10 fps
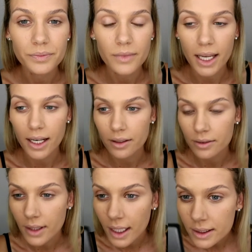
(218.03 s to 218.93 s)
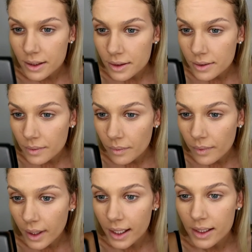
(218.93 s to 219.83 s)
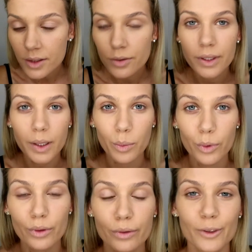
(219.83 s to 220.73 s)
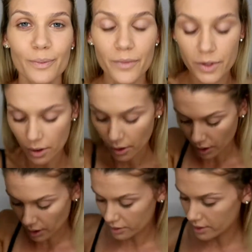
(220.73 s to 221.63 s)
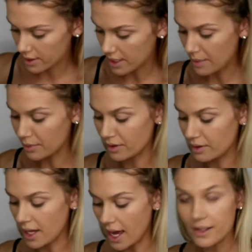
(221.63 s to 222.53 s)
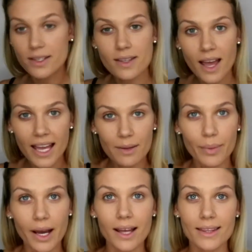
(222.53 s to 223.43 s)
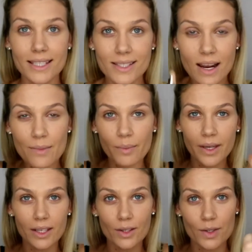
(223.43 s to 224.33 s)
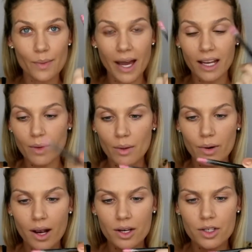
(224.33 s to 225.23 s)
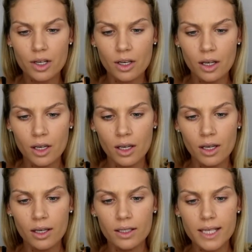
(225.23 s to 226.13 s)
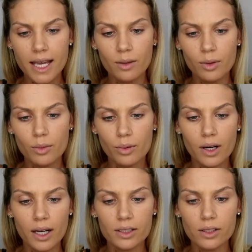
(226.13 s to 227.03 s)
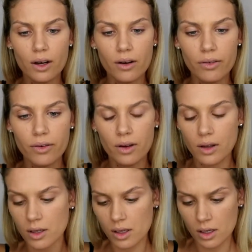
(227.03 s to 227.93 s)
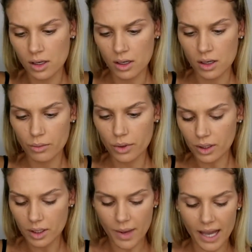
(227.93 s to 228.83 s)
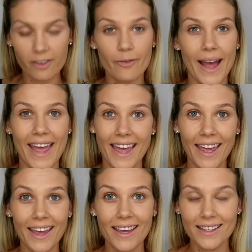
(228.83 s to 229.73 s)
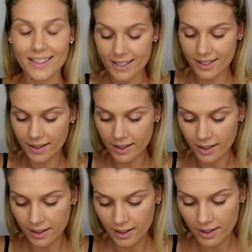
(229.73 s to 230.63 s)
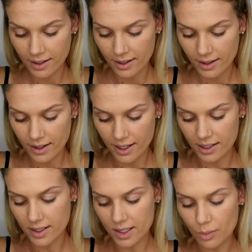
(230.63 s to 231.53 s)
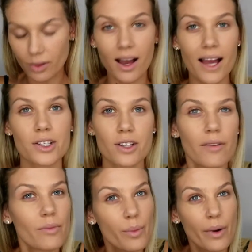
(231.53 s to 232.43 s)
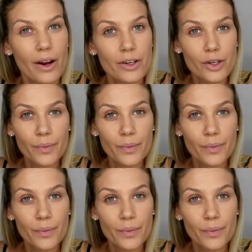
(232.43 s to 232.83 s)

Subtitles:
And that is really beautiful. So I'll do the same on the other side, but this time I'm going to use the back of my brush, take a bit of product off, put it on the back of my hand, and just apply straight from the brush.